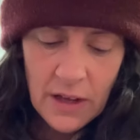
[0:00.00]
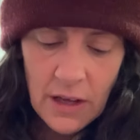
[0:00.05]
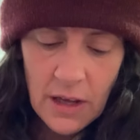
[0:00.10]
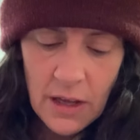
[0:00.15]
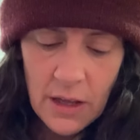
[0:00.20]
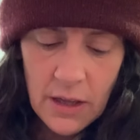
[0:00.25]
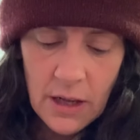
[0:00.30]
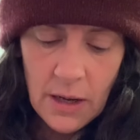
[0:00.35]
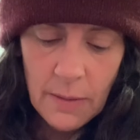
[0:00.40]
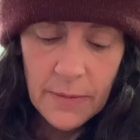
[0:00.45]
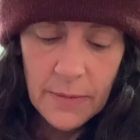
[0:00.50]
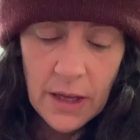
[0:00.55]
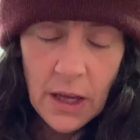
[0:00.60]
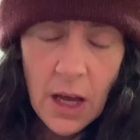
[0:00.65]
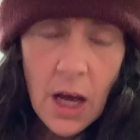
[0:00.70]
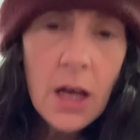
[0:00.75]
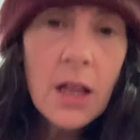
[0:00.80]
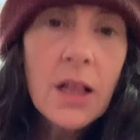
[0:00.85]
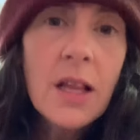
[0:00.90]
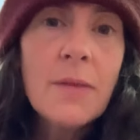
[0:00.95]
And then I'm like,
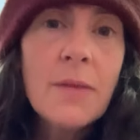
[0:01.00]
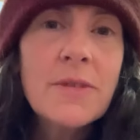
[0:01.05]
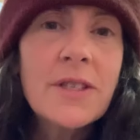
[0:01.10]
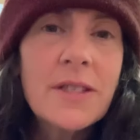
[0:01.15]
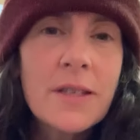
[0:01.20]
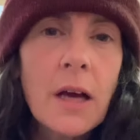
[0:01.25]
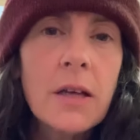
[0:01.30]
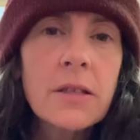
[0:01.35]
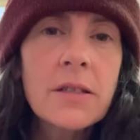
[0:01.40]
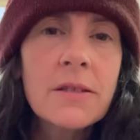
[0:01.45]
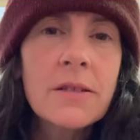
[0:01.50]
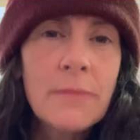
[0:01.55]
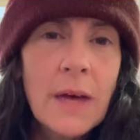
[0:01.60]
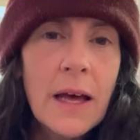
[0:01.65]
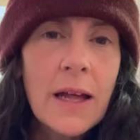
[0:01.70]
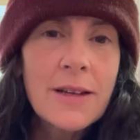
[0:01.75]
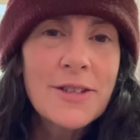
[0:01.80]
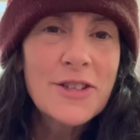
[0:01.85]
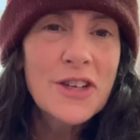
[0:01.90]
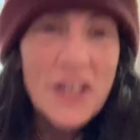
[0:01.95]
let me talk to the
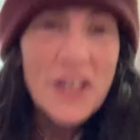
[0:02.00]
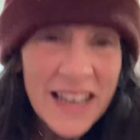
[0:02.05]
manager.